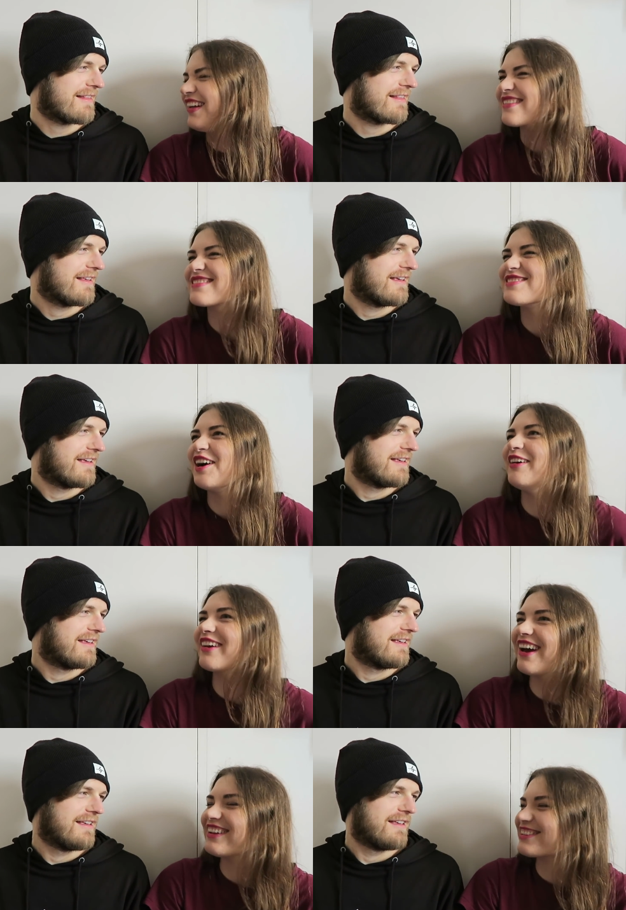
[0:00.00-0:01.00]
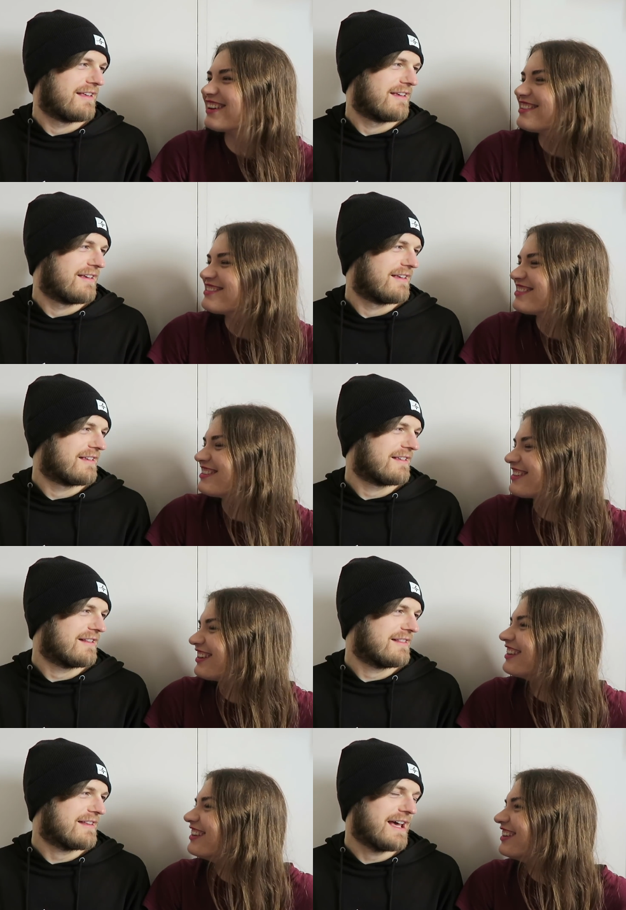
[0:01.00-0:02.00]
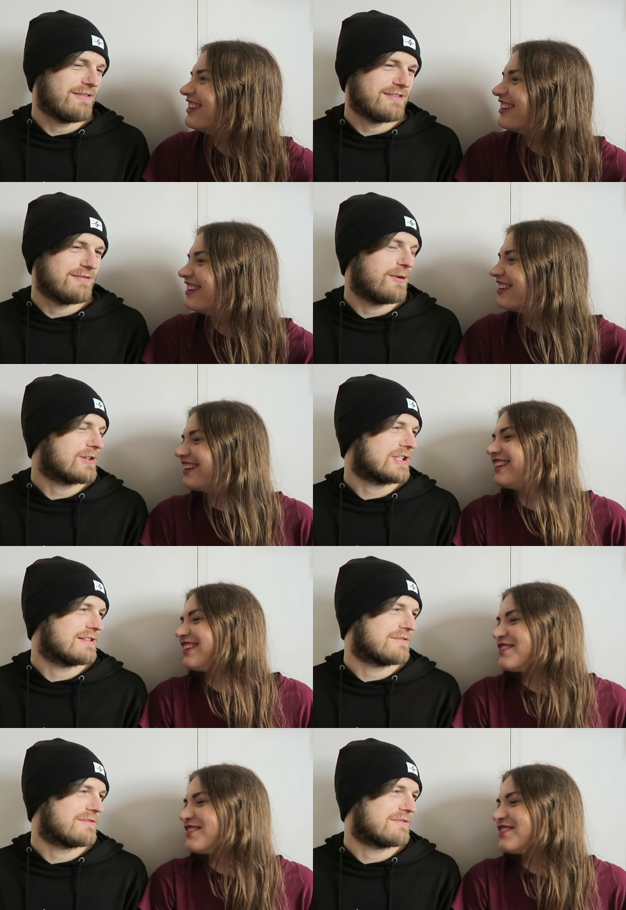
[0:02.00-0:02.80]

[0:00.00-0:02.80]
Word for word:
Speaker 1: That's not how you catch an STD. You
Speaker 2: never wash